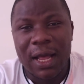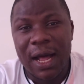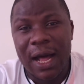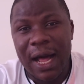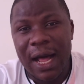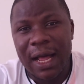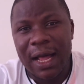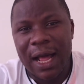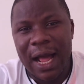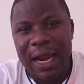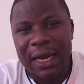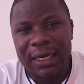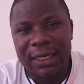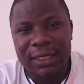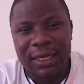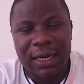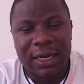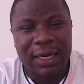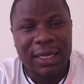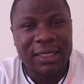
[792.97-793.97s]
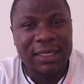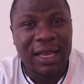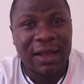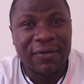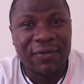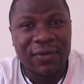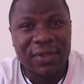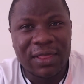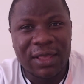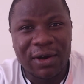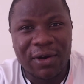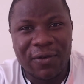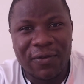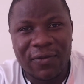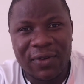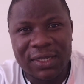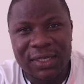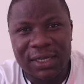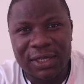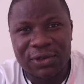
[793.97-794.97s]
And let's have the
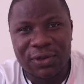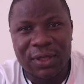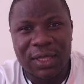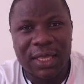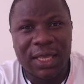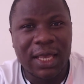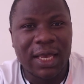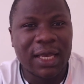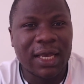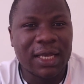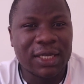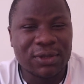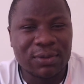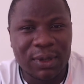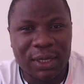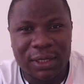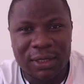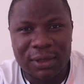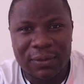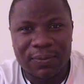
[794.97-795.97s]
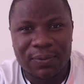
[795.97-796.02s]
conversation, the engagement.